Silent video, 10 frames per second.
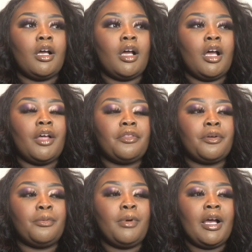
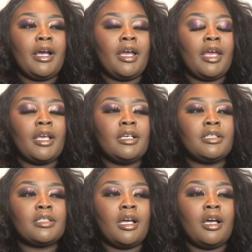
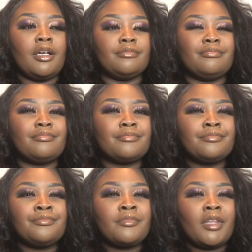Otherwise,
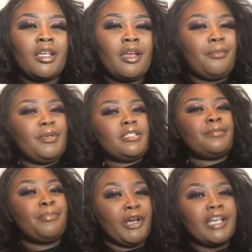it was
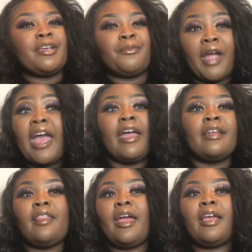pretty
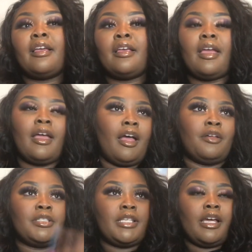red. Like,
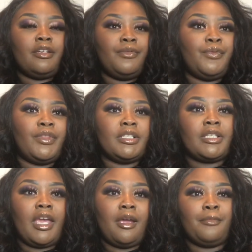outside of this
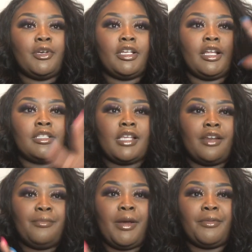camera and outside
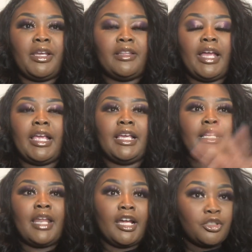of my ring light
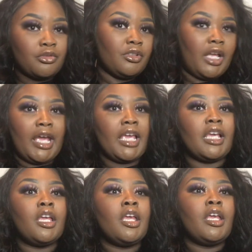and natural
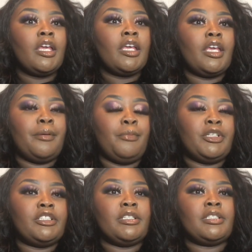light,
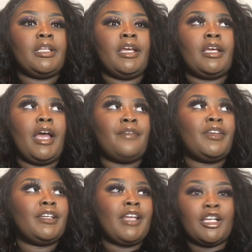which is like, I have
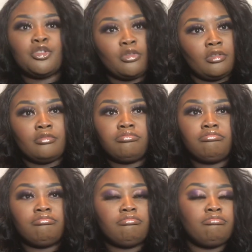like a natural
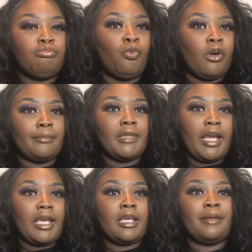warm
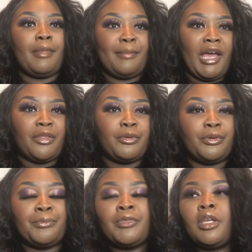light in my bathroom,